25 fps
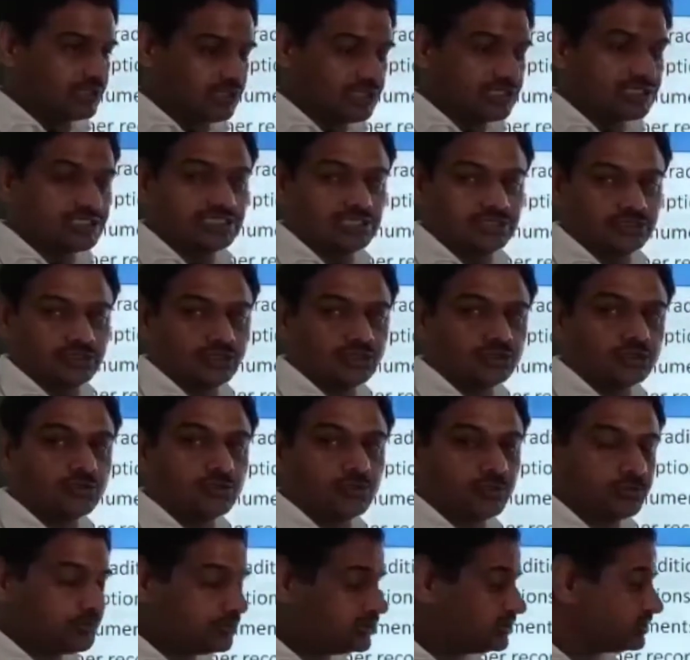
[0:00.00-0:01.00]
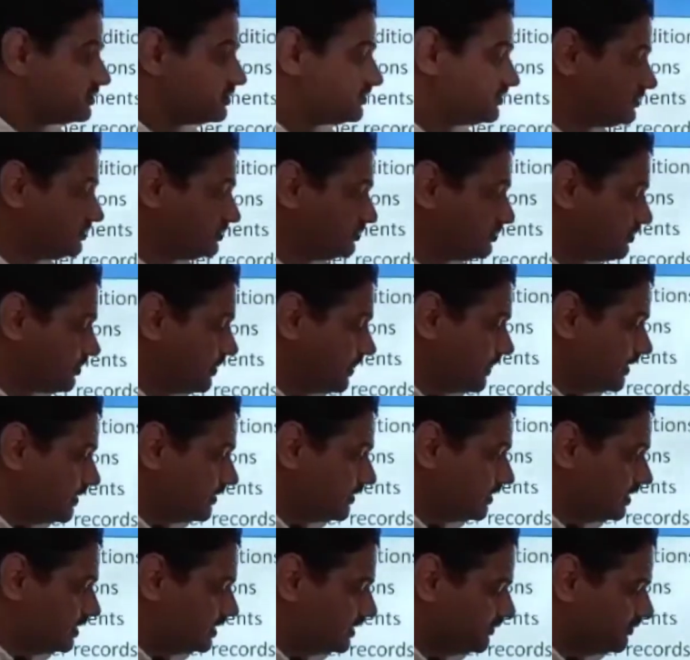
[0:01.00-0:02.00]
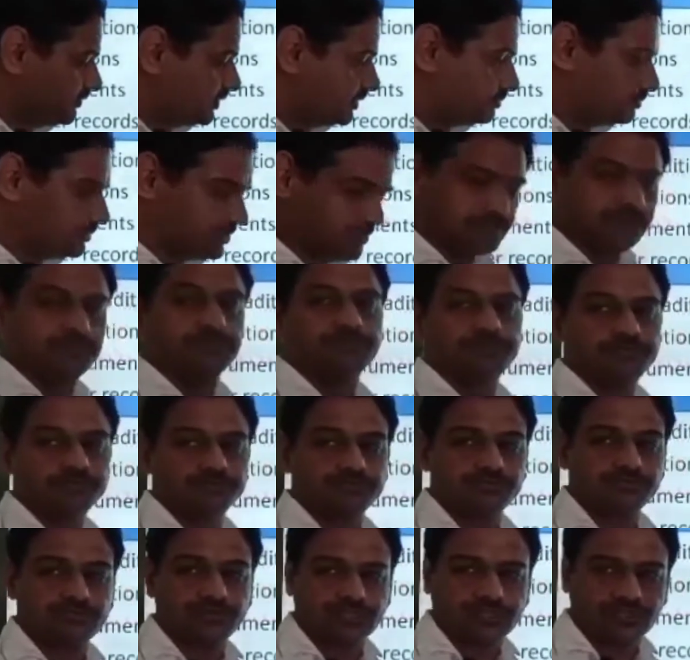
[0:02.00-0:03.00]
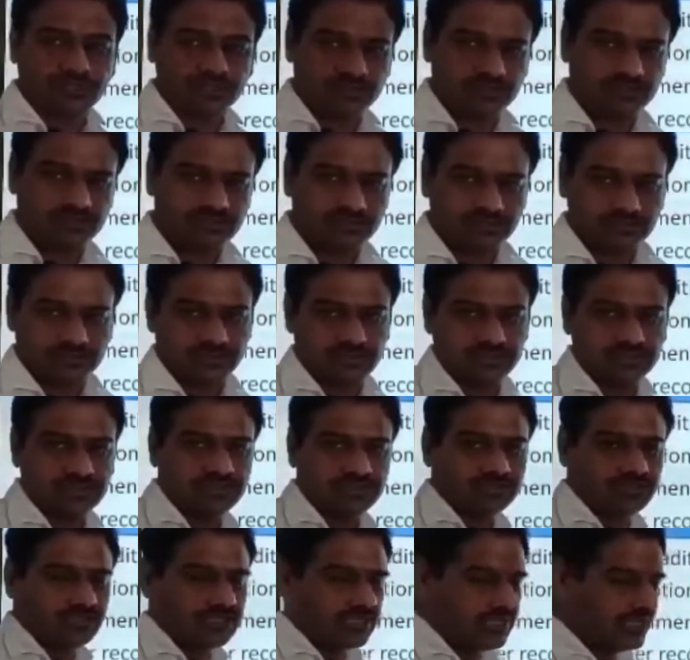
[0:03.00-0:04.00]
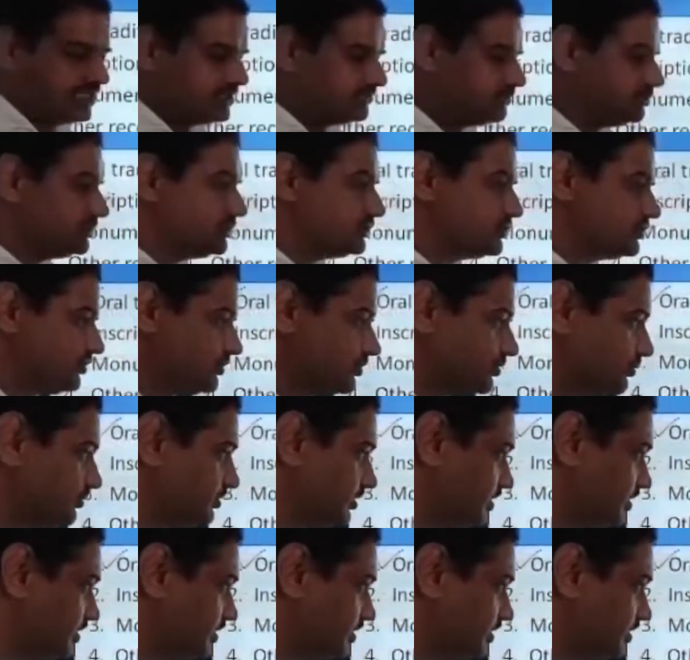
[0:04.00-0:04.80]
currency note of rupees 50. This has been shown over